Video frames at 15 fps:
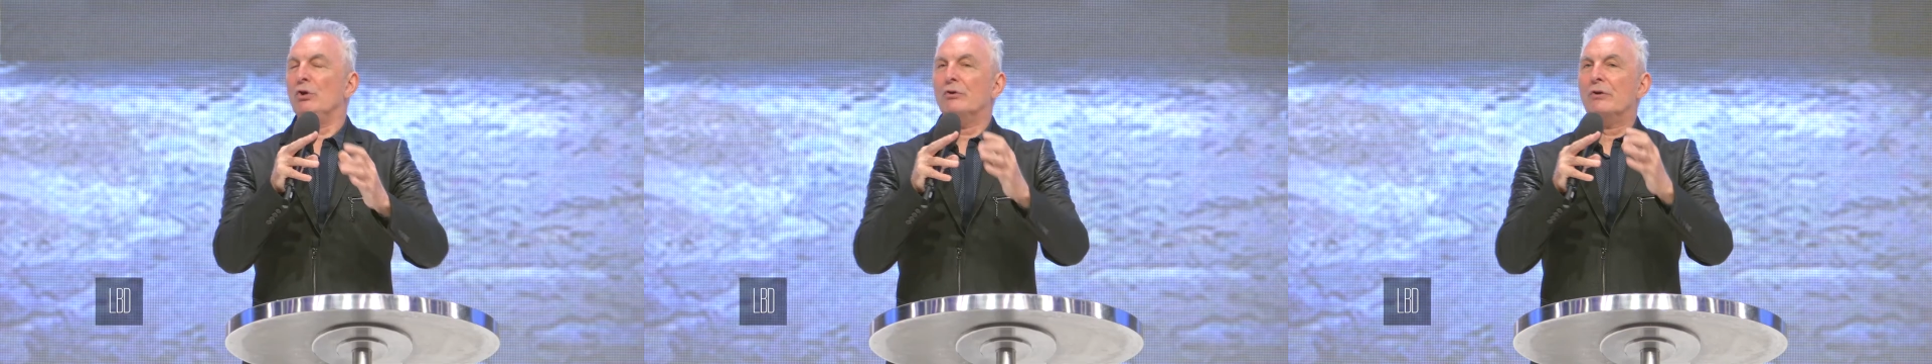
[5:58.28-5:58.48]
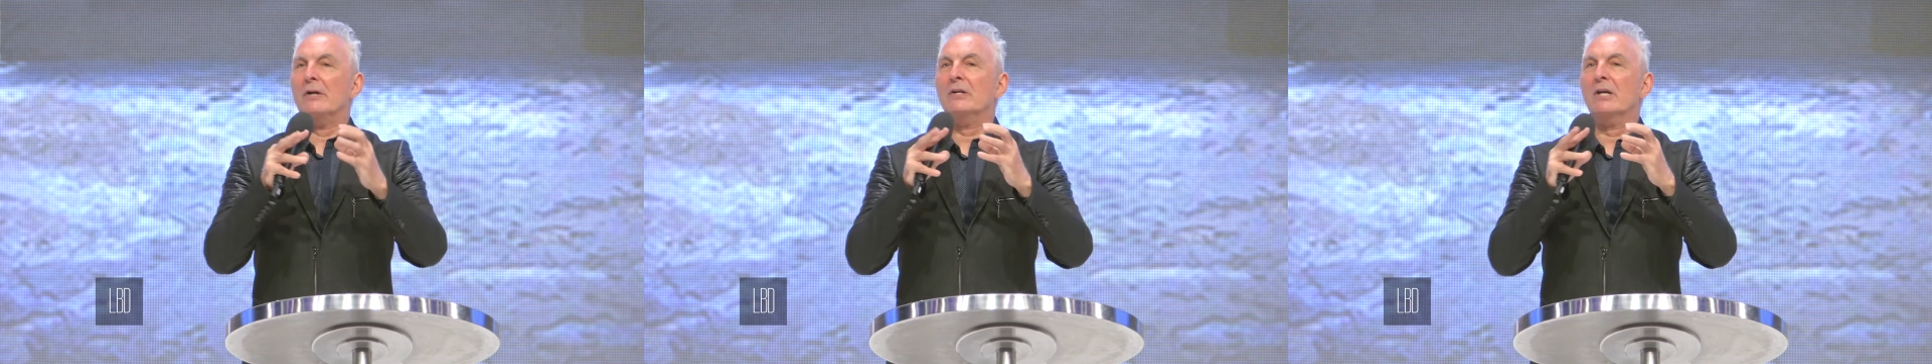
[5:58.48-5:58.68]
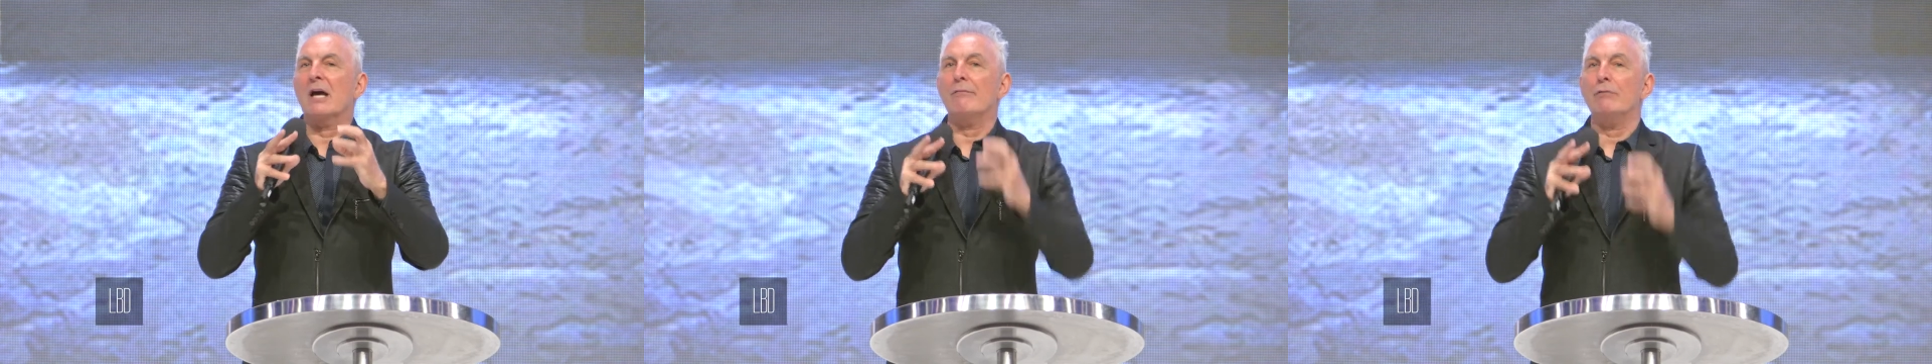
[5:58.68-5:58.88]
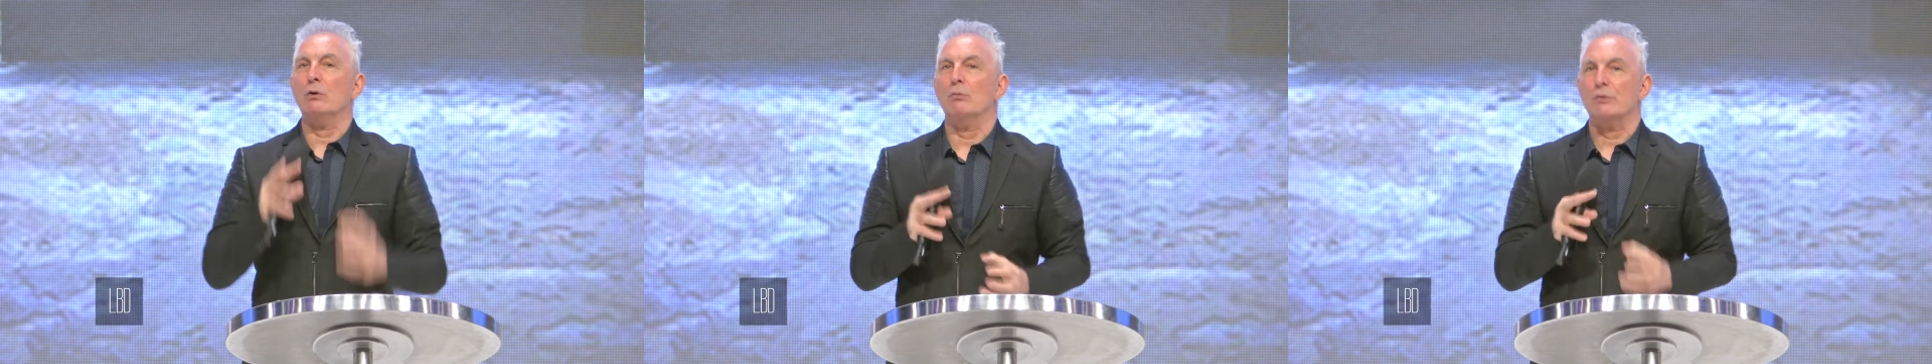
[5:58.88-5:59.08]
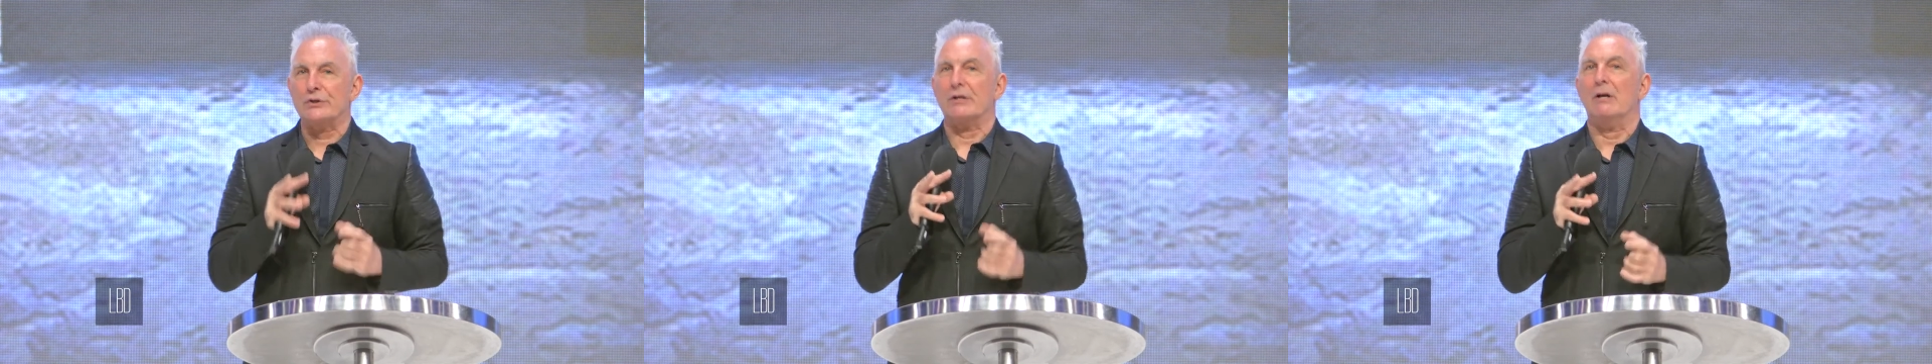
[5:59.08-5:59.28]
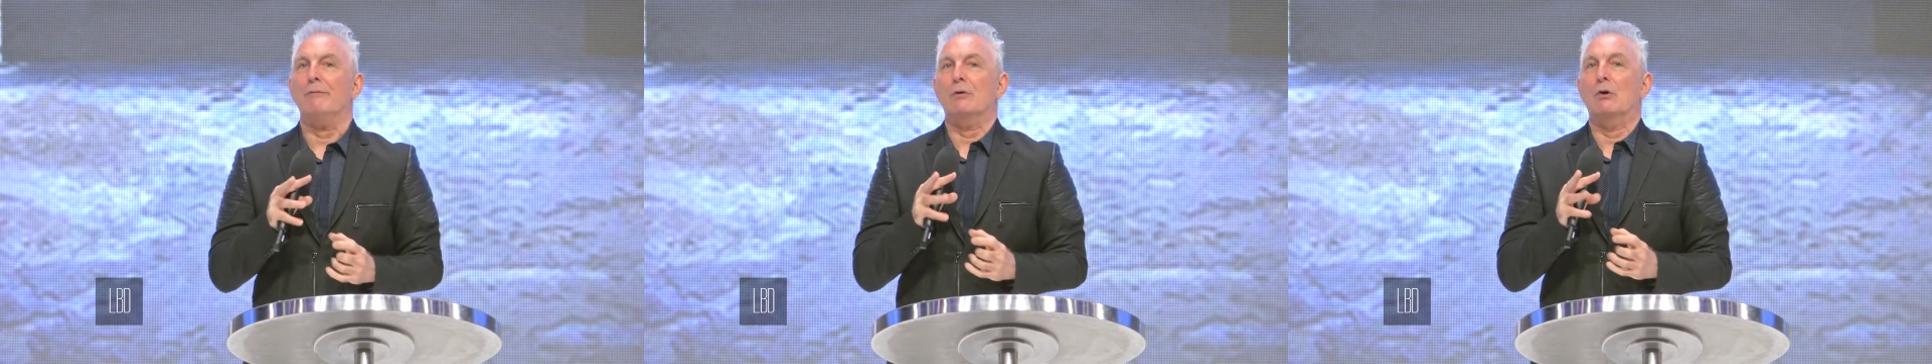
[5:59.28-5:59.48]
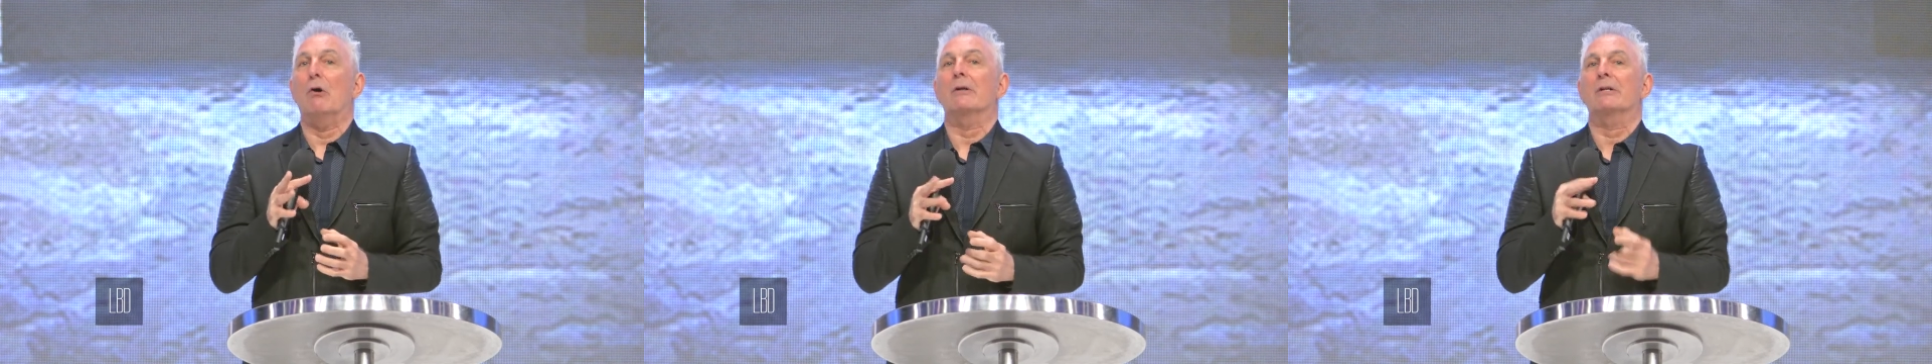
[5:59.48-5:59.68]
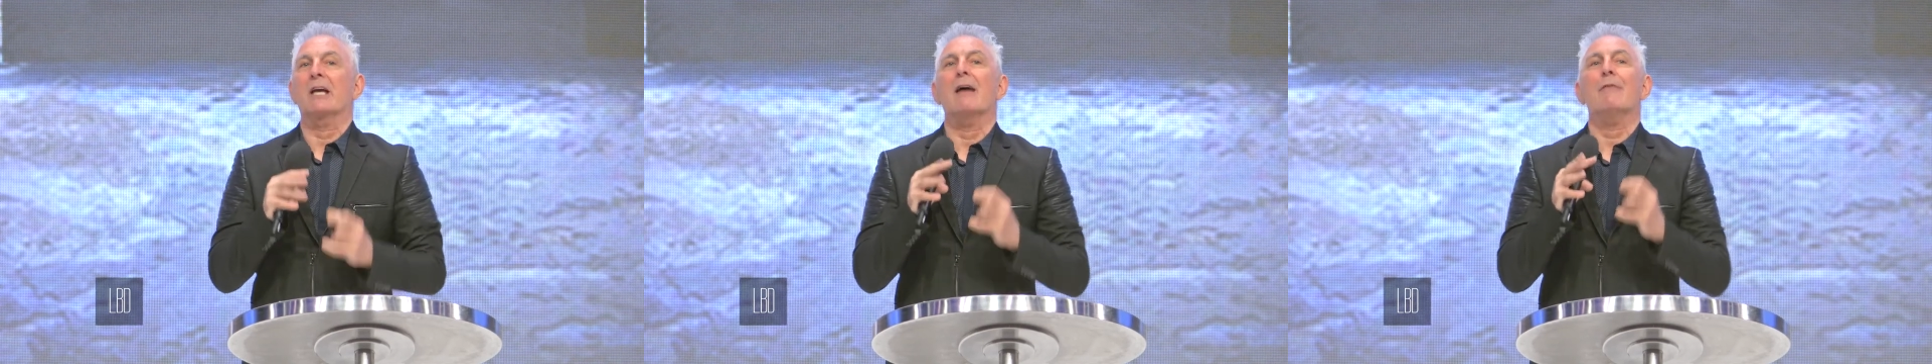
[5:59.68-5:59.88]
you don't cover yourself,
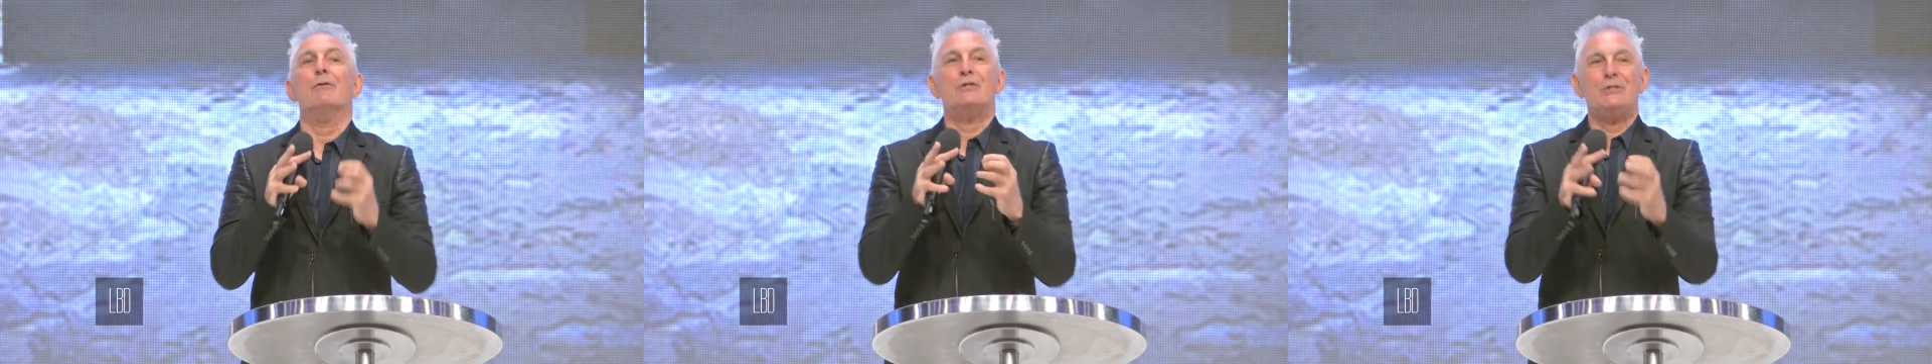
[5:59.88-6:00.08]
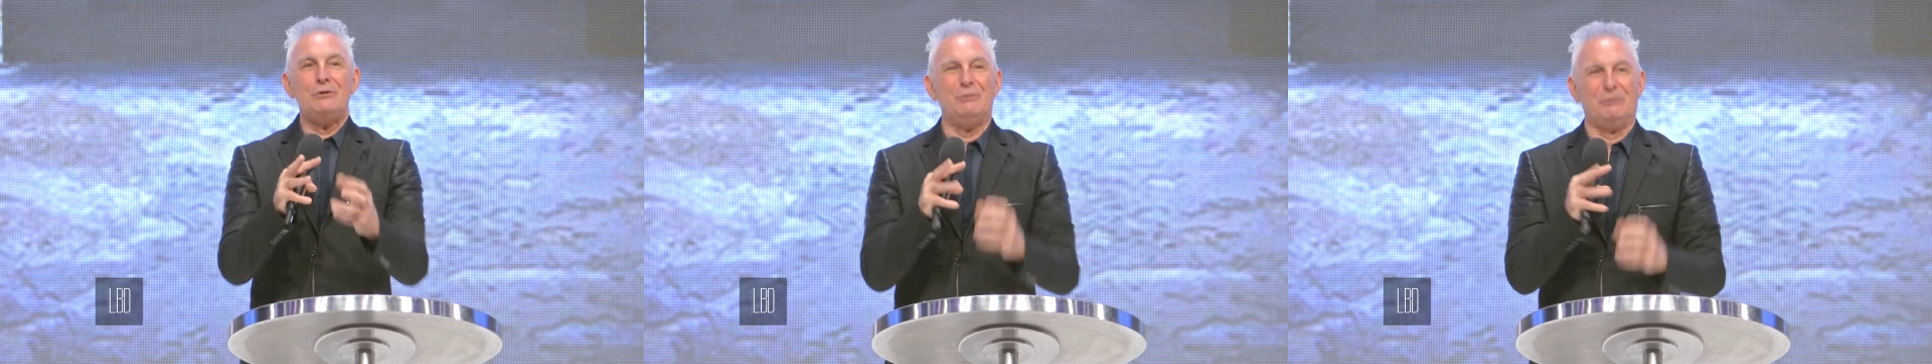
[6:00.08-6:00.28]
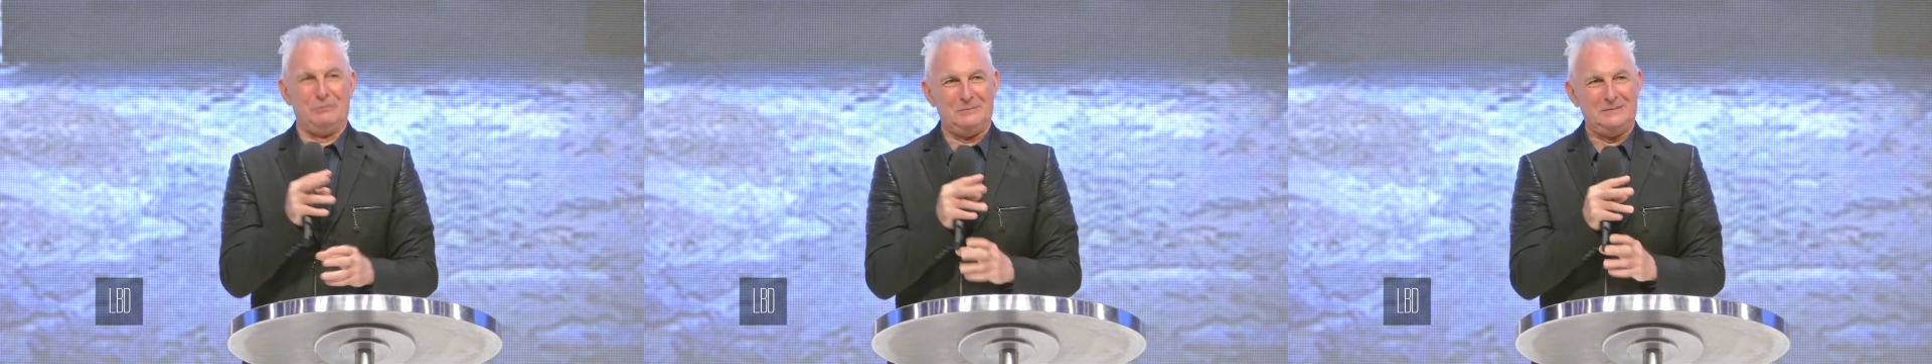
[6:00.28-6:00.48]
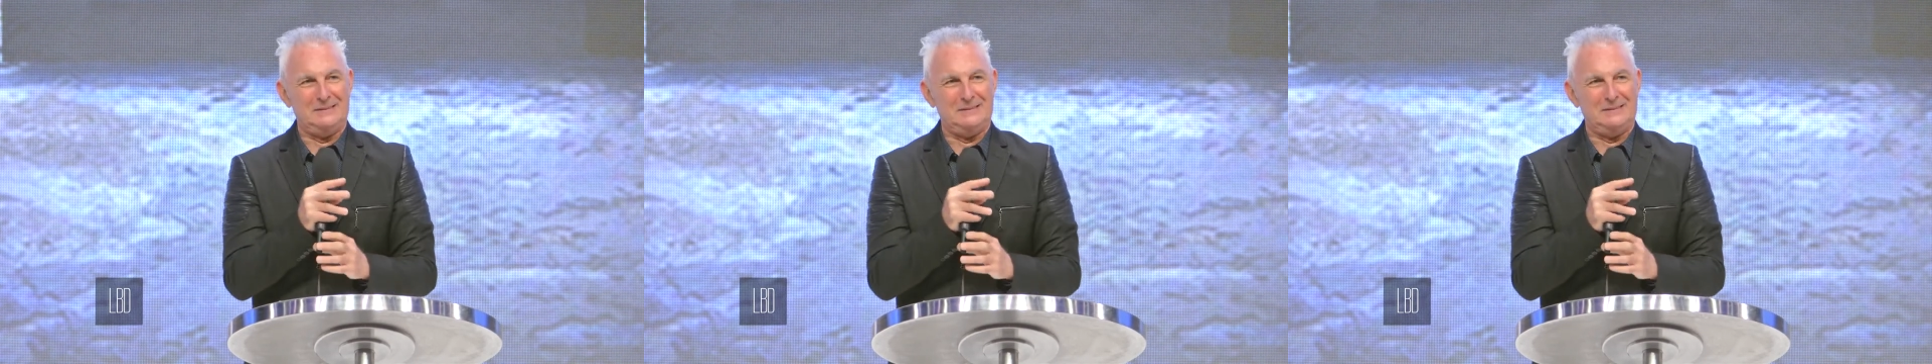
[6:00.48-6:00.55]
God covers you.